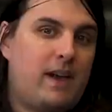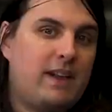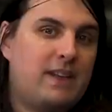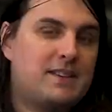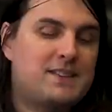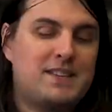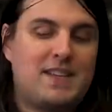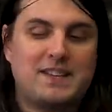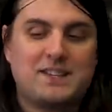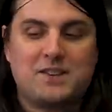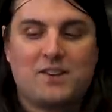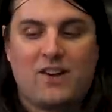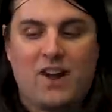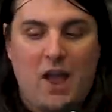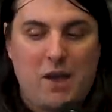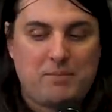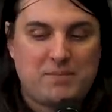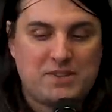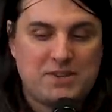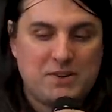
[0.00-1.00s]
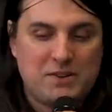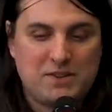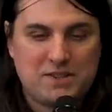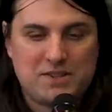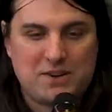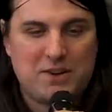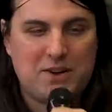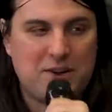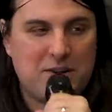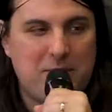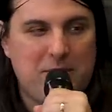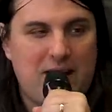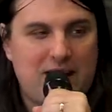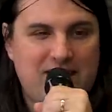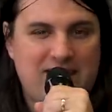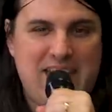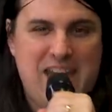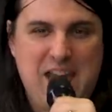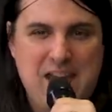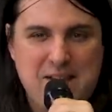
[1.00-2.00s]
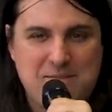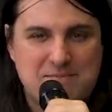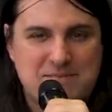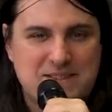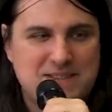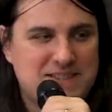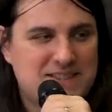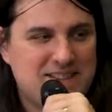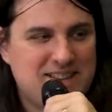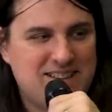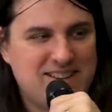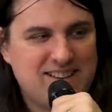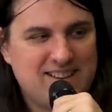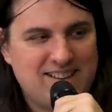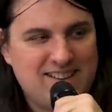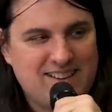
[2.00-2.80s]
I guess that's our episode to talk about games. That's it.